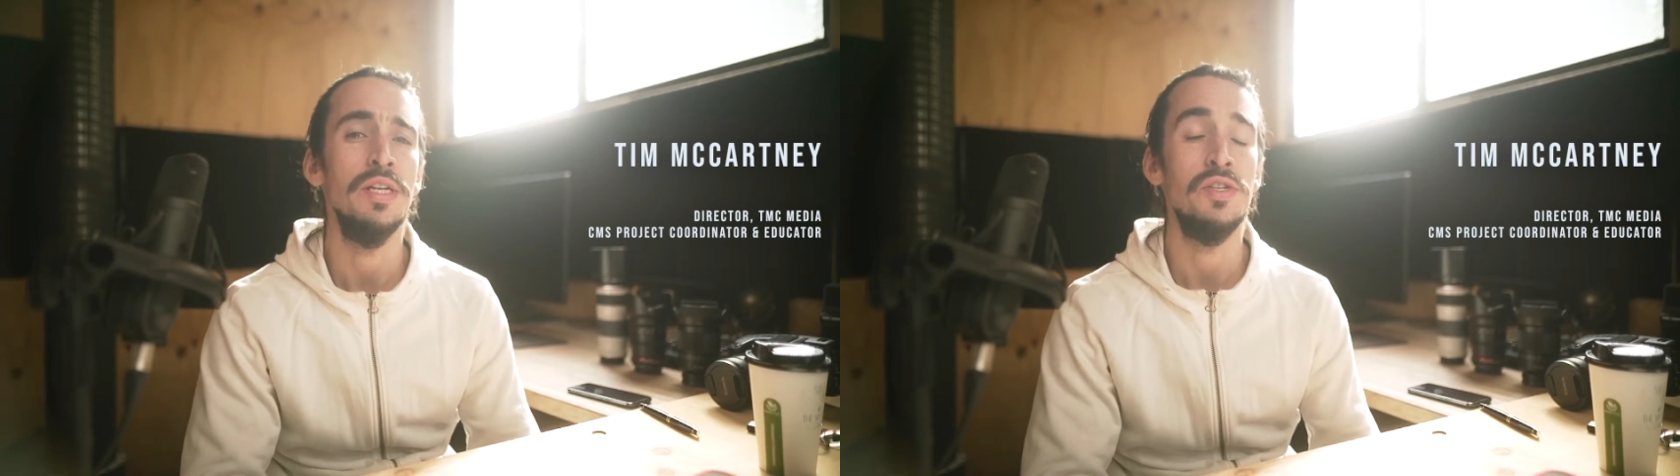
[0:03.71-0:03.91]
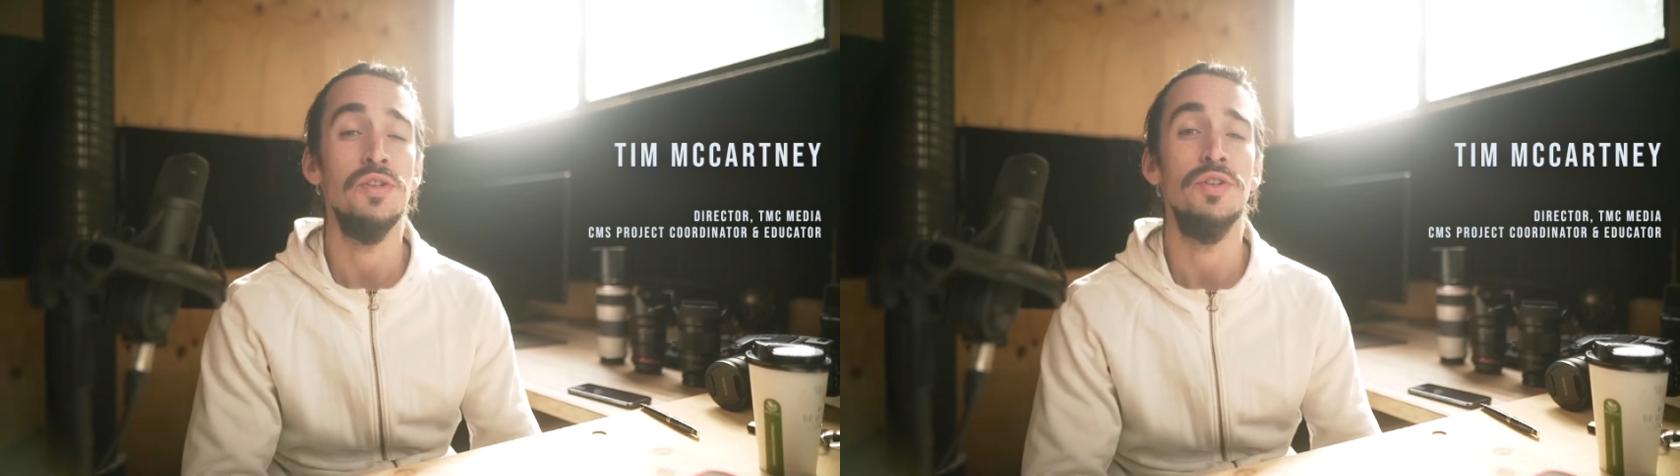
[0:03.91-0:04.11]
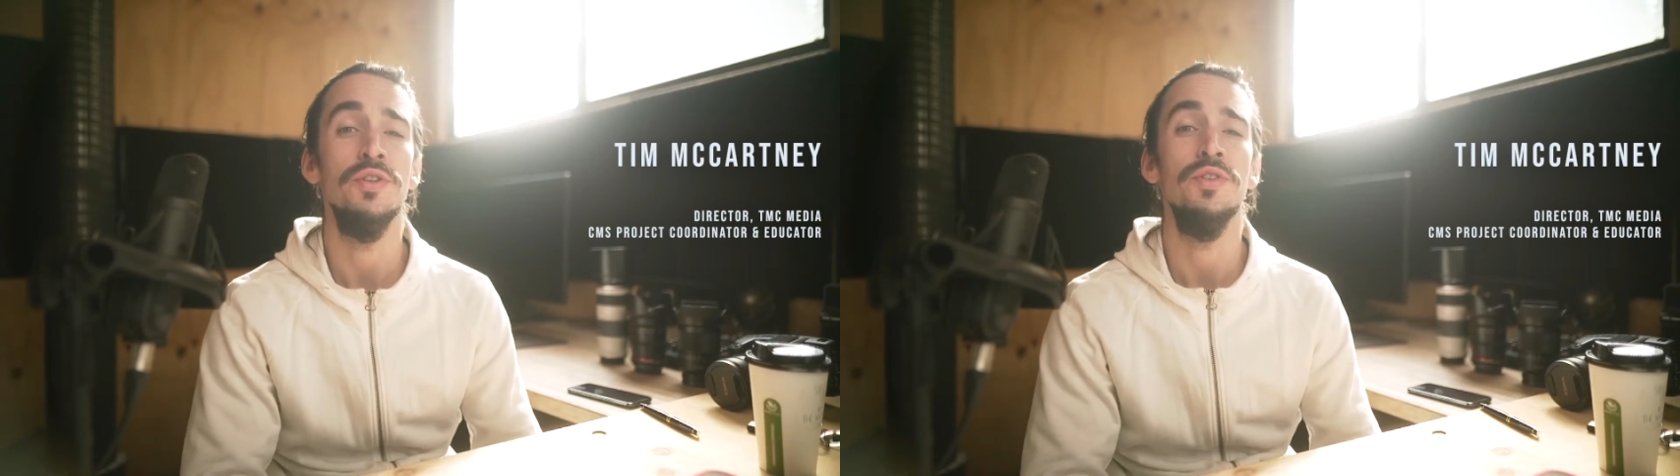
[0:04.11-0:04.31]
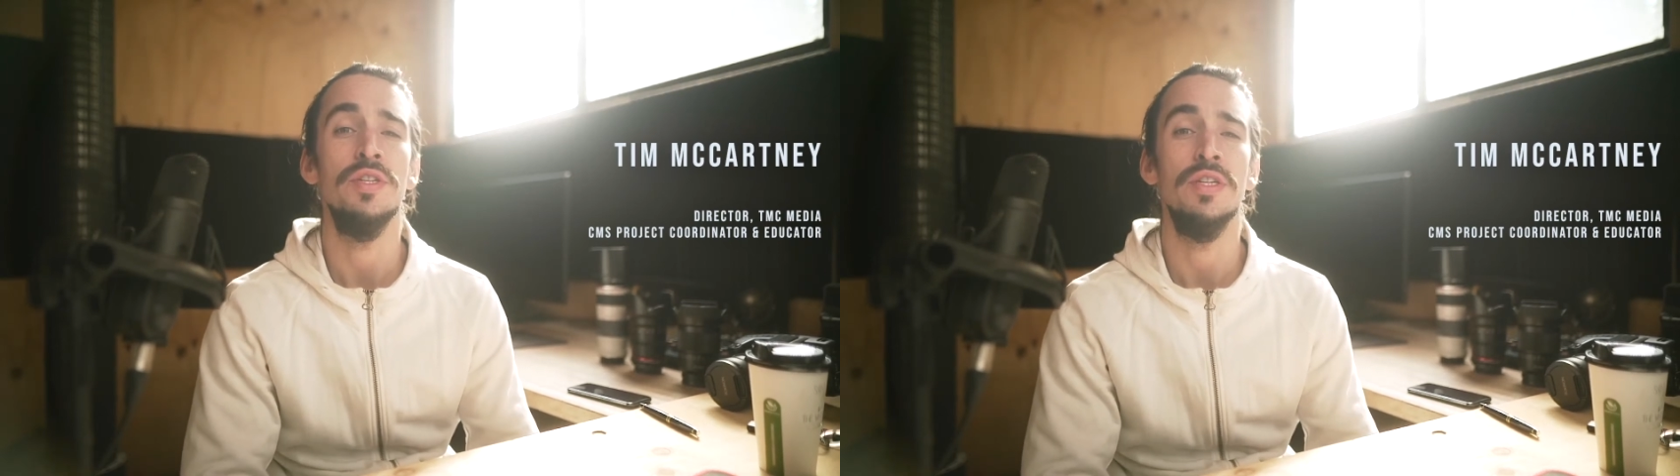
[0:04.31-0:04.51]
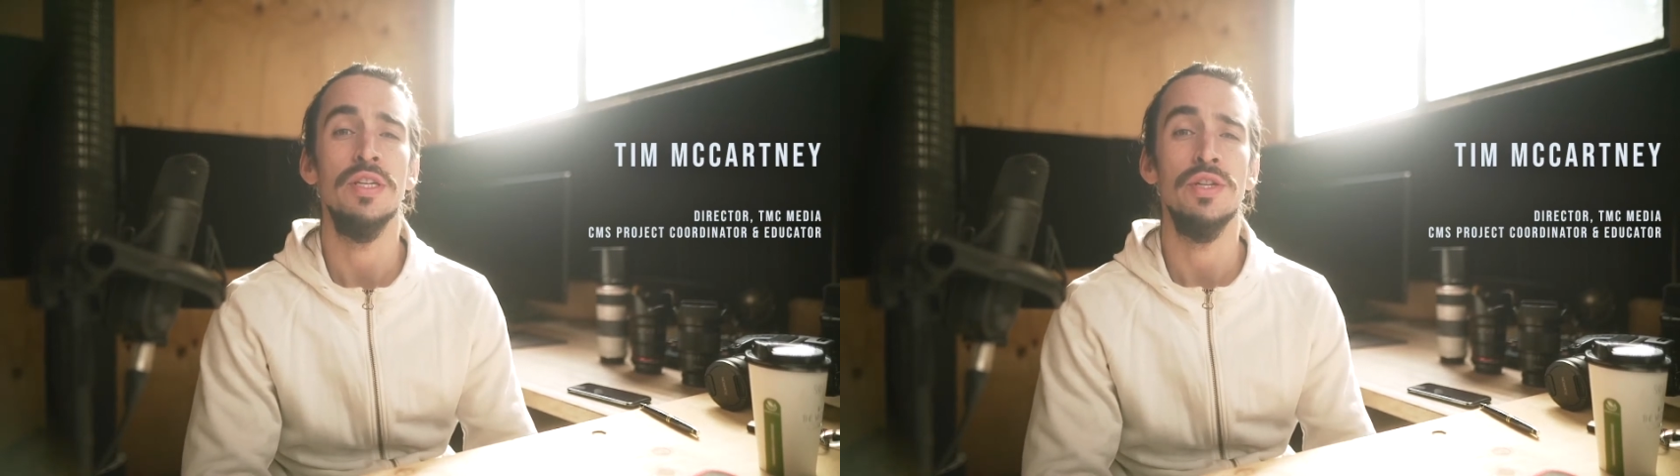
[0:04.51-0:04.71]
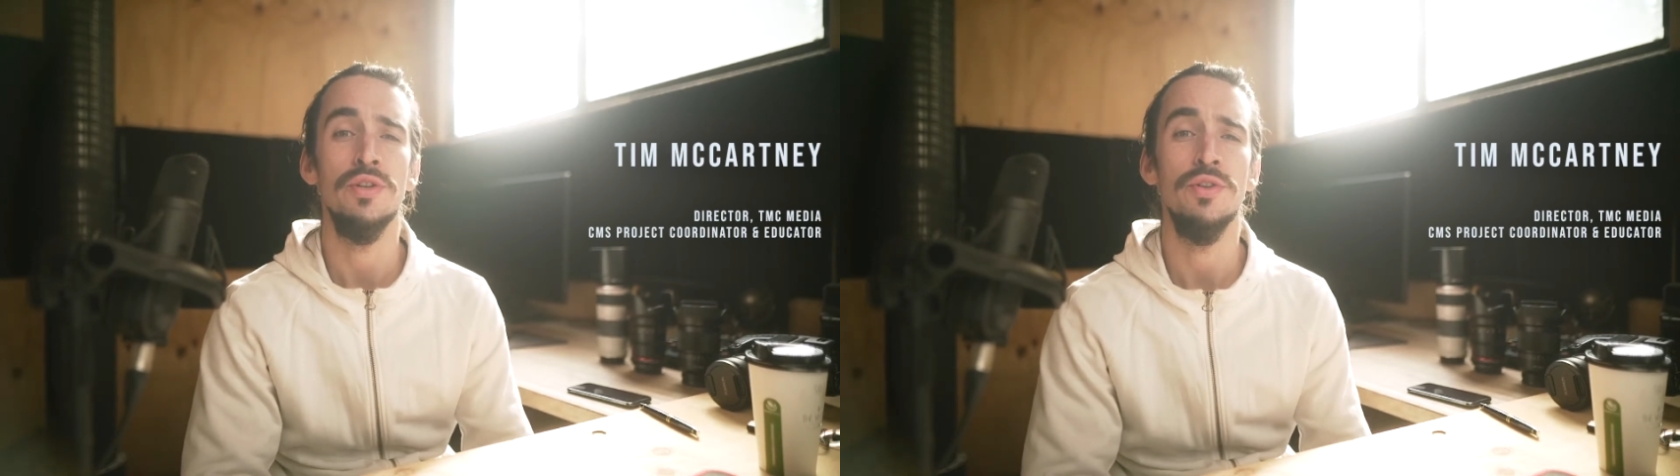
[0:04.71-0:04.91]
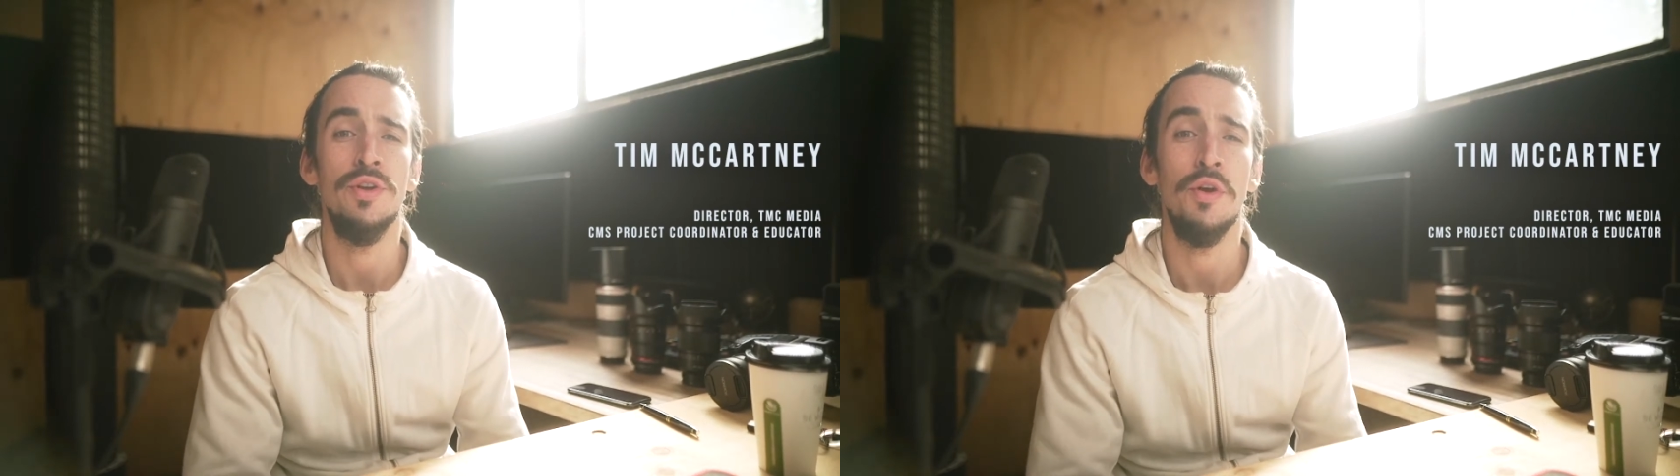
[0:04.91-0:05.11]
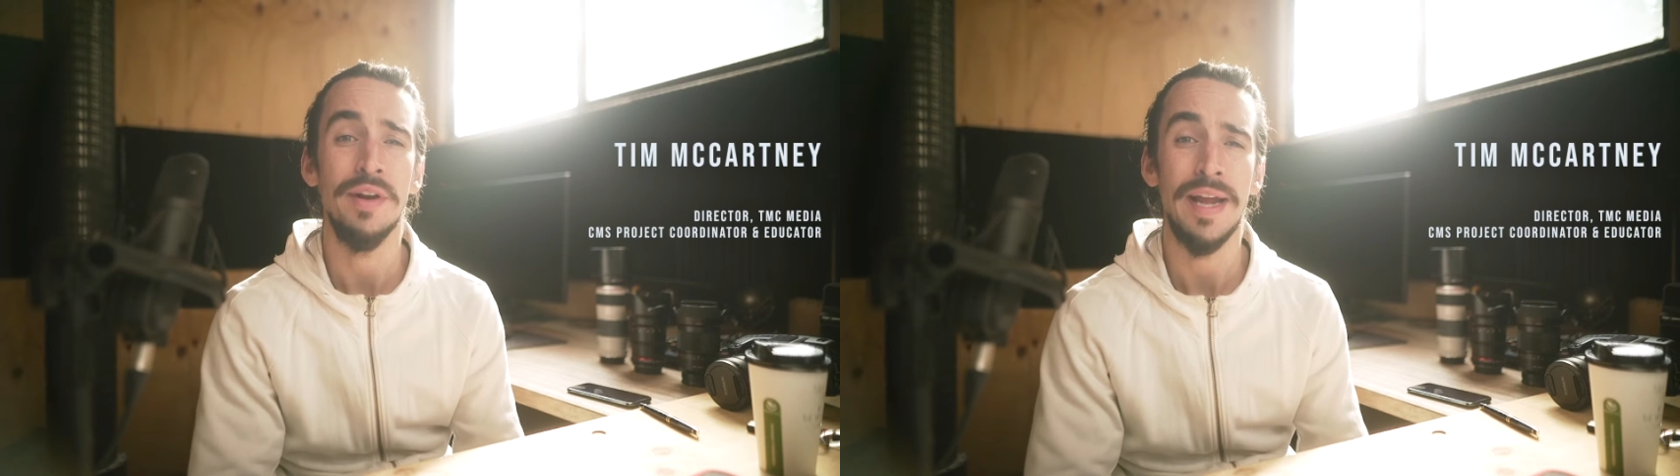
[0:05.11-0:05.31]
introduce the new
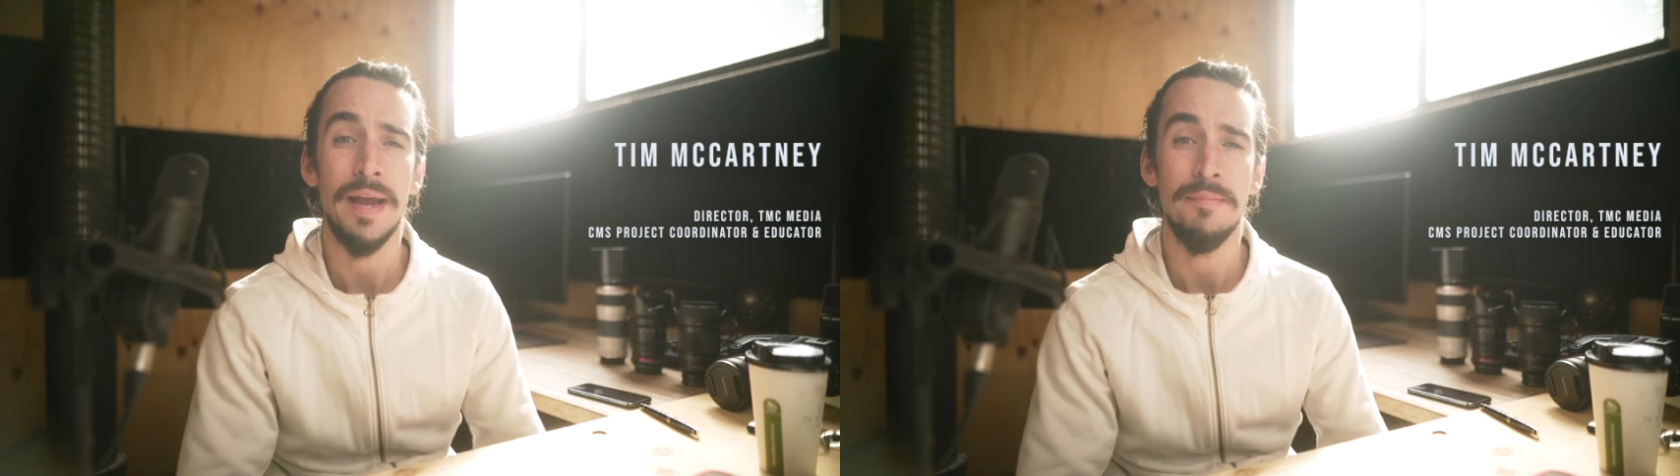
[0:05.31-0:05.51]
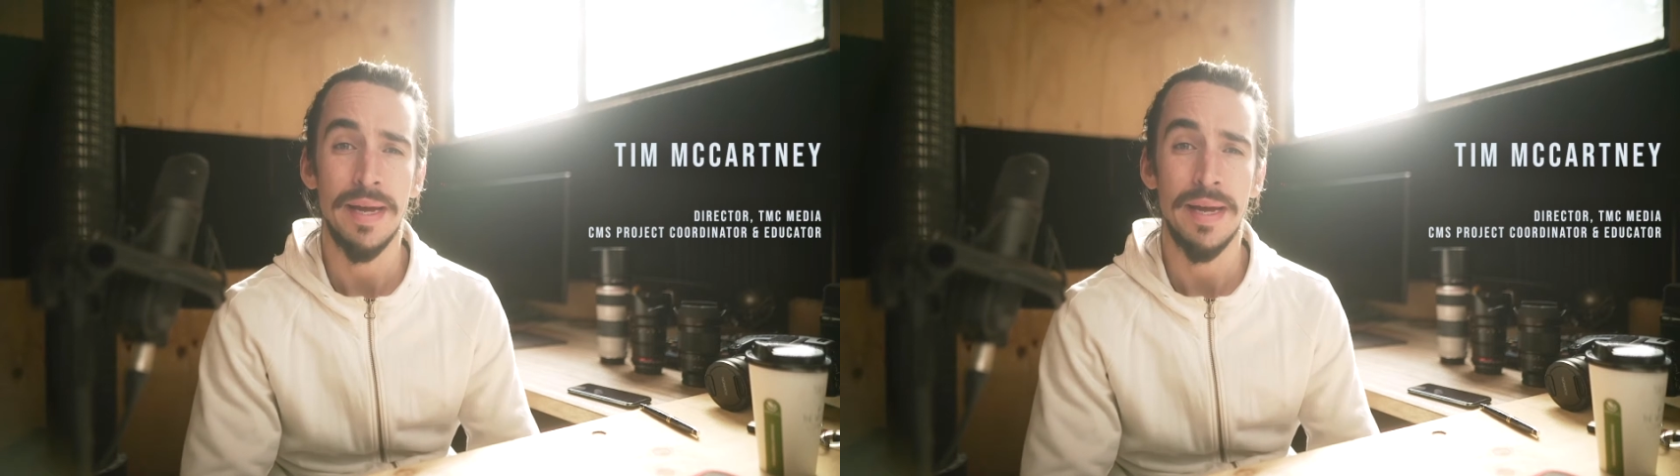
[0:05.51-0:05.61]
Create,